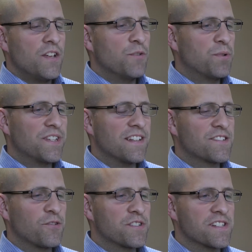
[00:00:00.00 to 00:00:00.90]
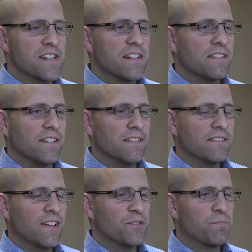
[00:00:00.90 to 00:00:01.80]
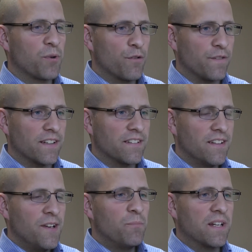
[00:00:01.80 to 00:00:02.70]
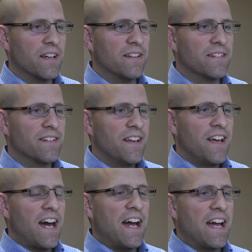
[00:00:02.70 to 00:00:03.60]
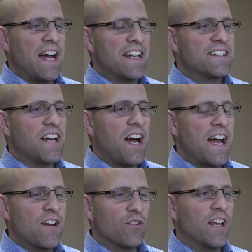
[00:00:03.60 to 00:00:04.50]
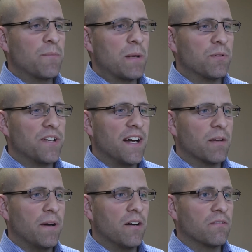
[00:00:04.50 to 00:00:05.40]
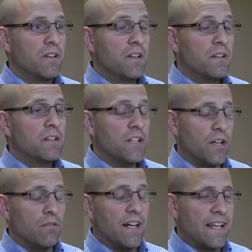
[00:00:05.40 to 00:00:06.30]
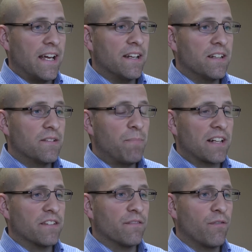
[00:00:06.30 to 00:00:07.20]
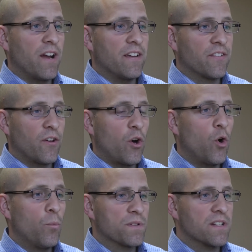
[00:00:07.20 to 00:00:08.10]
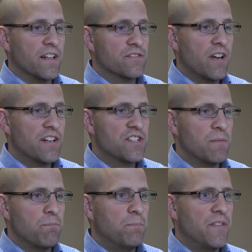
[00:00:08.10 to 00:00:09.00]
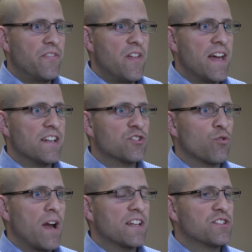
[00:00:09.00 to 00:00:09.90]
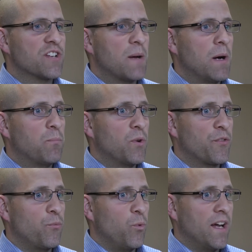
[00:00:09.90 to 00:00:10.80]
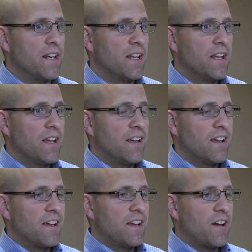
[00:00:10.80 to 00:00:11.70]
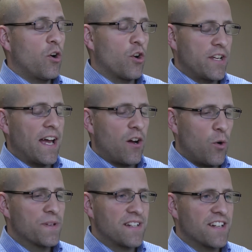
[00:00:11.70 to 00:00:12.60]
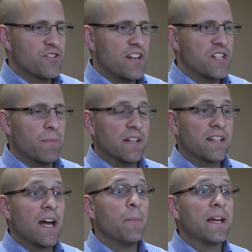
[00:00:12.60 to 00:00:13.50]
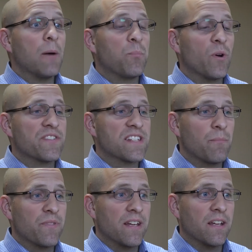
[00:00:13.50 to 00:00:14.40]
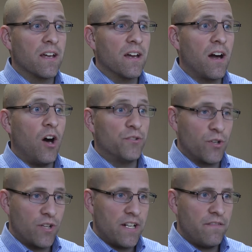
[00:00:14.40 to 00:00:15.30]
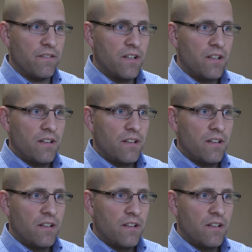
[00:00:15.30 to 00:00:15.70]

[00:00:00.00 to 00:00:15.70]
You put that so succinctly. That was perfect because I hear a lot of people talk about, again, back to the phrase, hope is not a strategy, but then trying to come up with hope is not a strategy, but coming up with something alternative,